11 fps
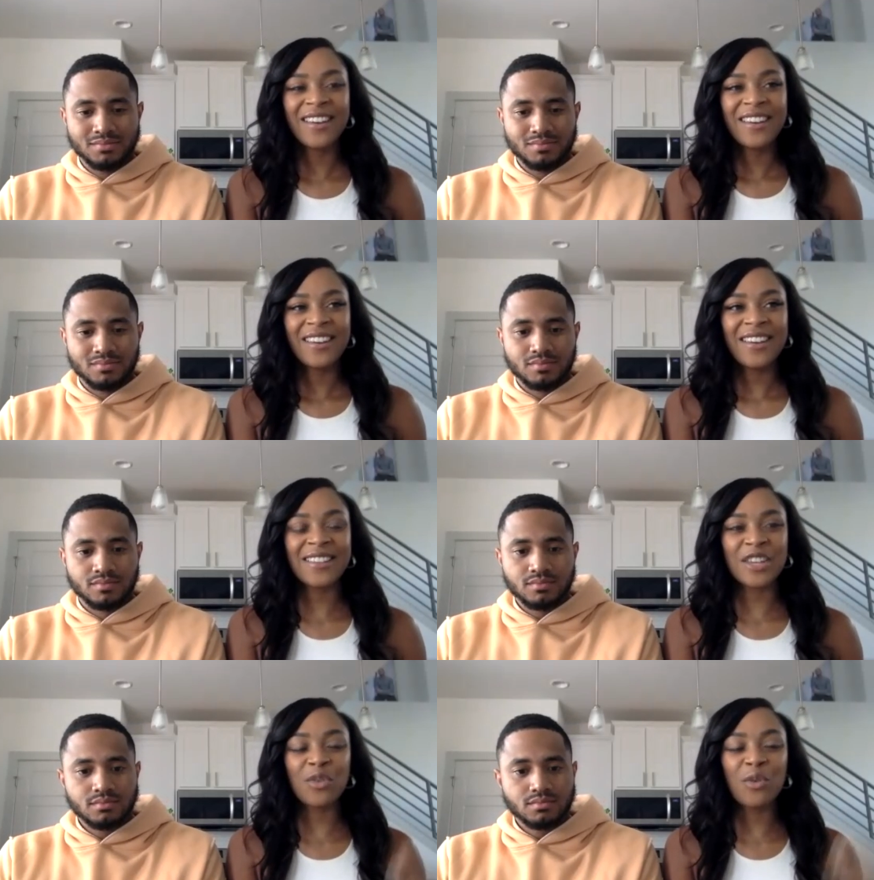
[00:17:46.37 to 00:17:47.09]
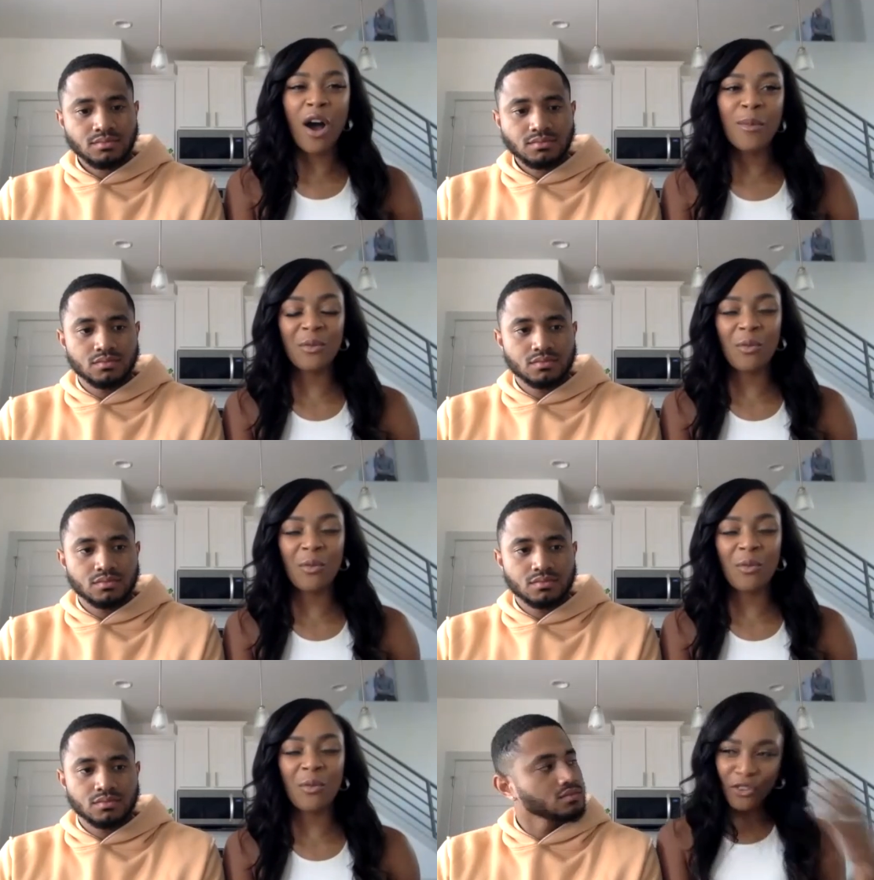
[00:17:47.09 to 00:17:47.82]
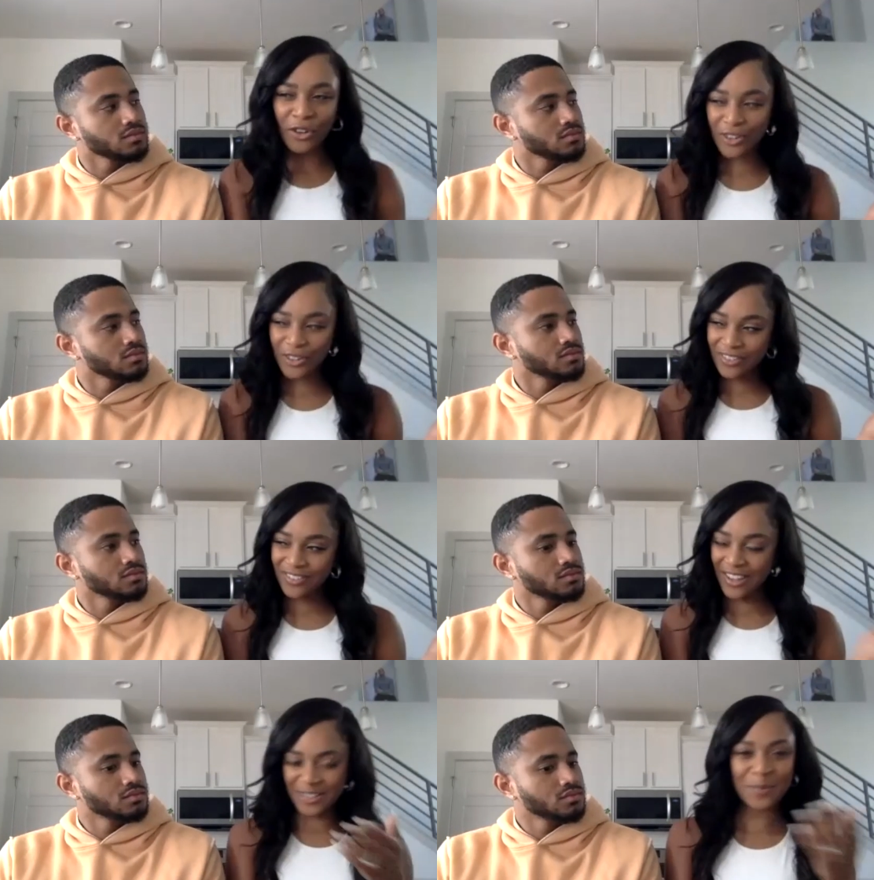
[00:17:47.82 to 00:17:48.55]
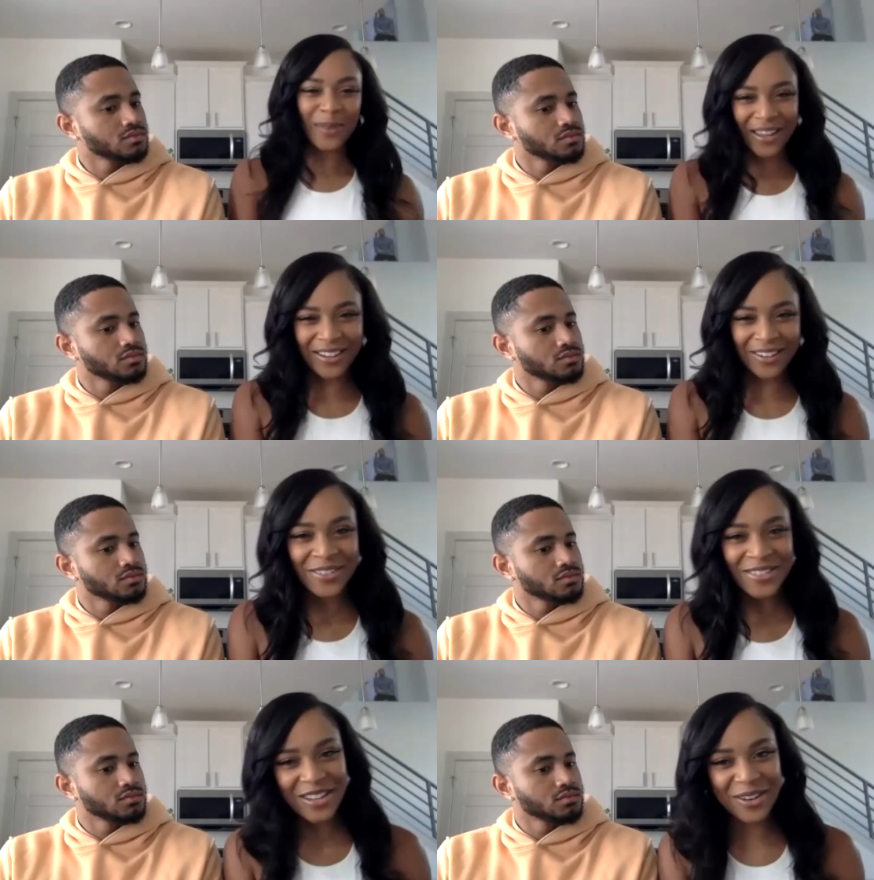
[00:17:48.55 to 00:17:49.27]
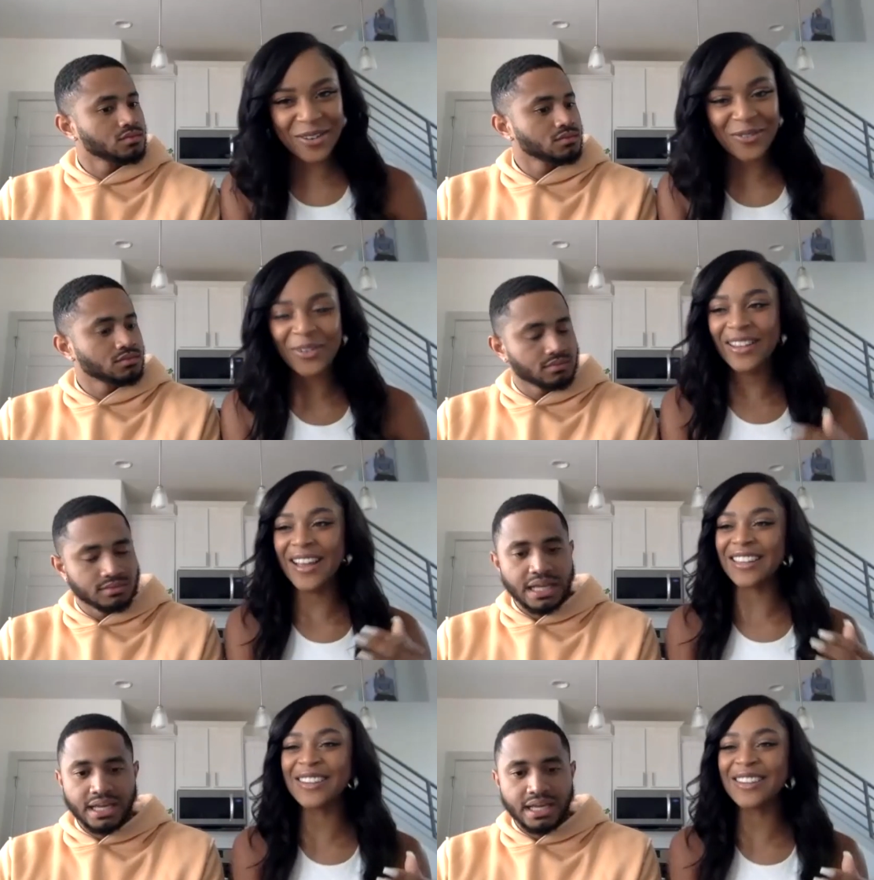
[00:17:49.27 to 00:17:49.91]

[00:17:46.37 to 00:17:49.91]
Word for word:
Speaker 1: it's like you almost over explain yourself or like yeah.